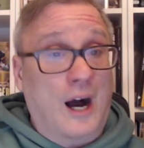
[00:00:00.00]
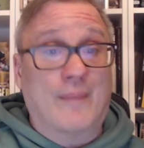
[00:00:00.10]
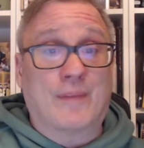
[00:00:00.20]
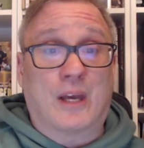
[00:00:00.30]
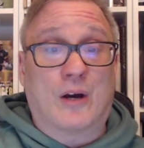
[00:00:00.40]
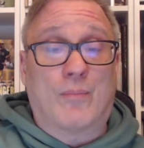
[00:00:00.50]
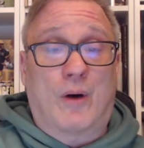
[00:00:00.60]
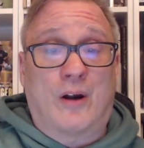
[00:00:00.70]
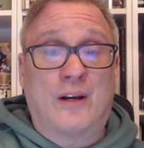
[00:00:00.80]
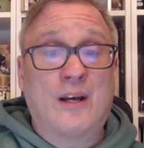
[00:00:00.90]
I'm Gil
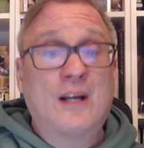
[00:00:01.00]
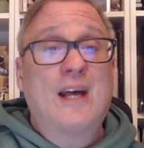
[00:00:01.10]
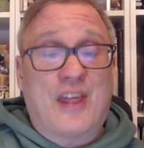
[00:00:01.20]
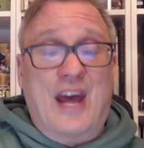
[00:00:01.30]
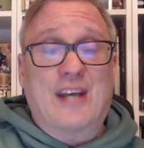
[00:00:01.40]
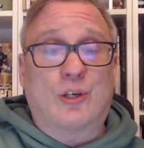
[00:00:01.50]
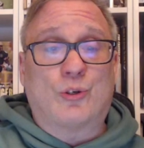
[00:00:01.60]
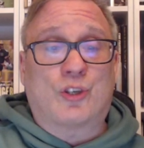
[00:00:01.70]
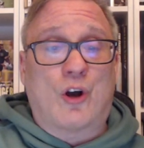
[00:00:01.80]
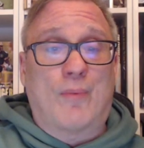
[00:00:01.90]
Martin. Thank you
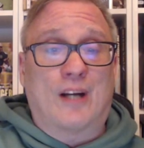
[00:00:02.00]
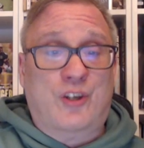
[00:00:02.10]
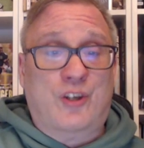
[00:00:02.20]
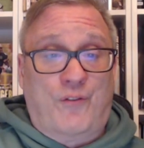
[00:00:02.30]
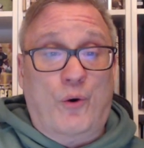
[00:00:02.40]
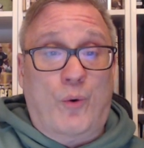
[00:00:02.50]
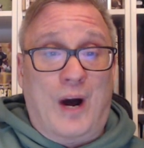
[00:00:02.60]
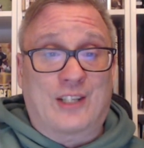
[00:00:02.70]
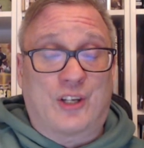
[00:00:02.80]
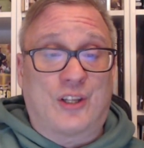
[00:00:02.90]
so much for
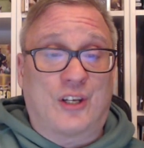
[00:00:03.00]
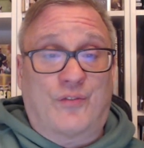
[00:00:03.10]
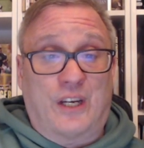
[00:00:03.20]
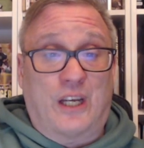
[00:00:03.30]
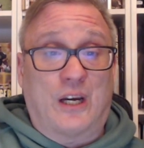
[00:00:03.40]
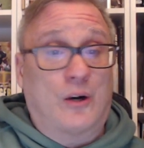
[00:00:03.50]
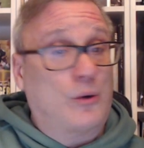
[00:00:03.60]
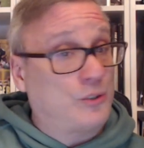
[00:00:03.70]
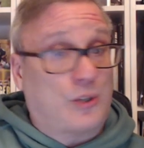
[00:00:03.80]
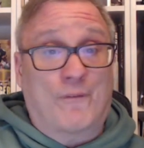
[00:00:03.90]
watching this video.
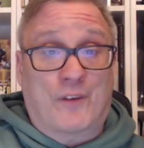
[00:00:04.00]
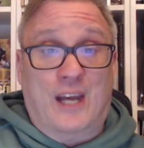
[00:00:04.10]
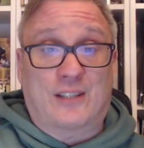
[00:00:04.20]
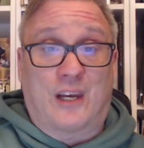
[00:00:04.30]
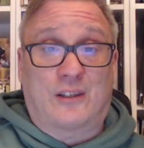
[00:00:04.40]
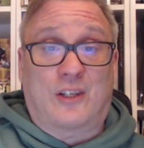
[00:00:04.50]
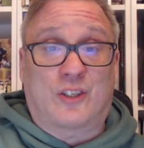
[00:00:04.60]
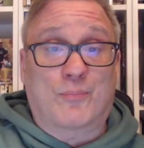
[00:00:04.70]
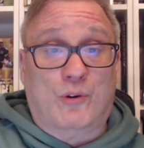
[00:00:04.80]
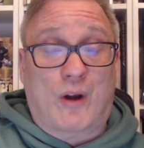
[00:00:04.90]
Don't forget to hit the
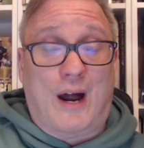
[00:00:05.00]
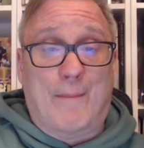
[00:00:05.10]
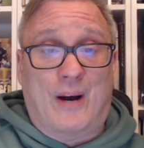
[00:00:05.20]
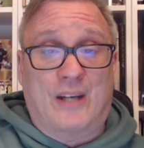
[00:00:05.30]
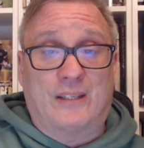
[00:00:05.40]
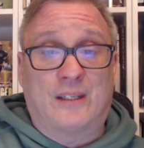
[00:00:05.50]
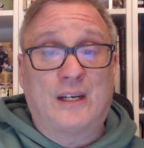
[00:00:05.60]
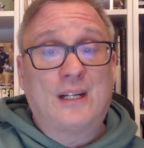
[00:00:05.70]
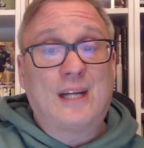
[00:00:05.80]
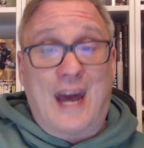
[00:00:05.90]
subscribe button
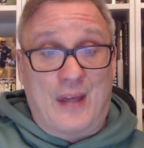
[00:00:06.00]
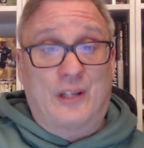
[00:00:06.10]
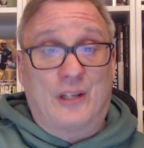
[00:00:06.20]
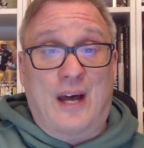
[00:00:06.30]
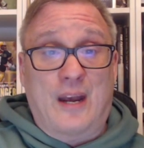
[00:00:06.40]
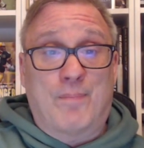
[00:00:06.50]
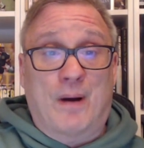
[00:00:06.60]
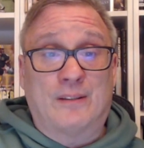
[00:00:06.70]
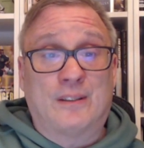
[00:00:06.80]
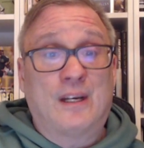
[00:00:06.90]
and the like
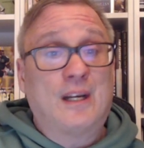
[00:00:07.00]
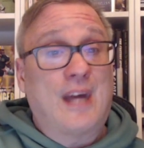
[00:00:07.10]
button.